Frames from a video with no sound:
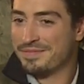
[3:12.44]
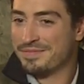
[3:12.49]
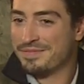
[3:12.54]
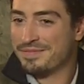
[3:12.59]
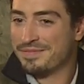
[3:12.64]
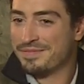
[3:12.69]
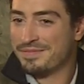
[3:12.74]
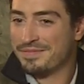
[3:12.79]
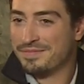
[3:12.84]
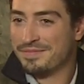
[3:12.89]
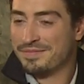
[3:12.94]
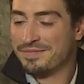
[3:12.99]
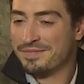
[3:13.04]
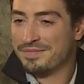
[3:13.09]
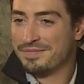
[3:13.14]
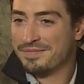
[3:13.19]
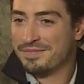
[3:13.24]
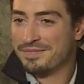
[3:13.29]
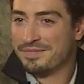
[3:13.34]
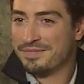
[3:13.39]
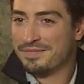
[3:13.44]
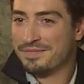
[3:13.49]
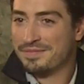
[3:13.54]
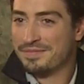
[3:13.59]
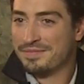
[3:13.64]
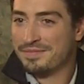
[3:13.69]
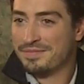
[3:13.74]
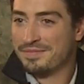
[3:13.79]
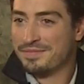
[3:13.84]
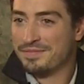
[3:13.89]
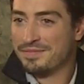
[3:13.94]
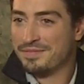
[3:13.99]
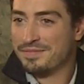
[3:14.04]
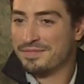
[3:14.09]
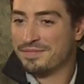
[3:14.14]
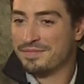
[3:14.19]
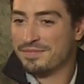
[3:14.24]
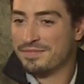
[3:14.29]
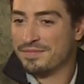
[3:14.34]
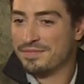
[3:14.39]

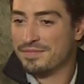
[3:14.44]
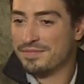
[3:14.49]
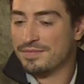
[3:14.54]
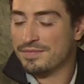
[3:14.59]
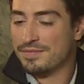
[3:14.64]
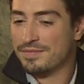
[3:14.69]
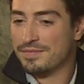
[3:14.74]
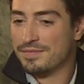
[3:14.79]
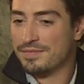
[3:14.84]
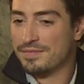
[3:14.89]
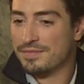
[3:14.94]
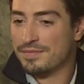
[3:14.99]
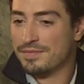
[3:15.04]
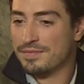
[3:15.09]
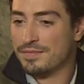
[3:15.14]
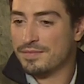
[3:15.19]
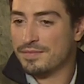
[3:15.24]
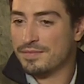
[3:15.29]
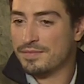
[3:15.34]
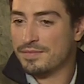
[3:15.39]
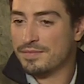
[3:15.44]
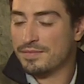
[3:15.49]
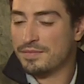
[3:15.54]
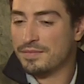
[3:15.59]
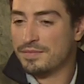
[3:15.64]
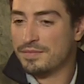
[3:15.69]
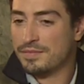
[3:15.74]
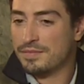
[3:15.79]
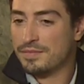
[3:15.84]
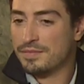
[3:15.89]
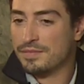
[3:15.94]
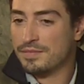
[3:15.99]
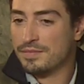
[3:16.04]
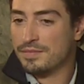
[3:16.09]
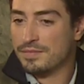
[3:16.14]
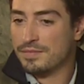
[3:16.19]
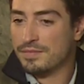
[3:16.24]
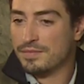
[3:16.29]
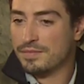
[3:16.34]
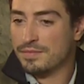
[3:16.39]

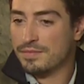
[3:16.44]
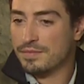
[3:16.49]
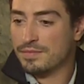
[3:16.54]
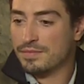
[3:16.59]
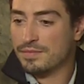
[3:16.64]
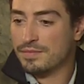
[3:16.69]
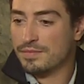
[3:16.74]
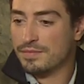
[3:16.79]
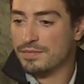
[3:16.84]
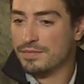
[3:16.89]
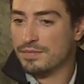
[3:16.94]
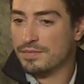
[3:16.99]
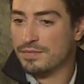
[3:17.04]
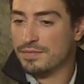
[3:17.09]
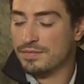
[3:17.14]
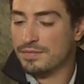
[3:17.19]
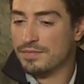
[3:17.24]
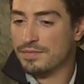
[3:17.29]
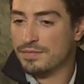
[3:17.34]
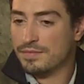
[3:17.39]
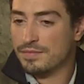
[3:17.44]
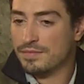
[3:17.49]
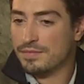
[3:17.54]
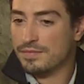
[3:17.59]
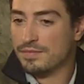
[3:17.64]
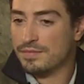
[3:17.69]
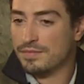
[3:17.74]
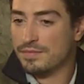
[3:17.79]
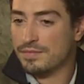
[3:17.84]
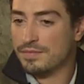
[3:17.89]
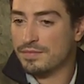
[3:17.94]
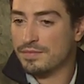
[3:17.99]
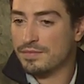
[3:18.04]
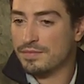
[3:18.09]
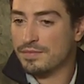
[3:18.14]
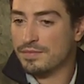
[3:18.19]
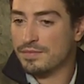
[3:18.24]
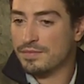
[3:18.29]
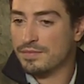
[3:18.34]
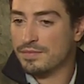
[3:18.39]

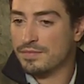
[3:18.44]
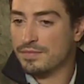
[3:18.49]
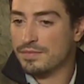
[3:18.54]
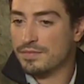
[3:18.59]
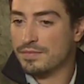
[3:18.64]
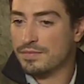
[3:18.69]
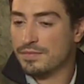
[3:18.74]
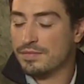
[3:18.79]
(silent)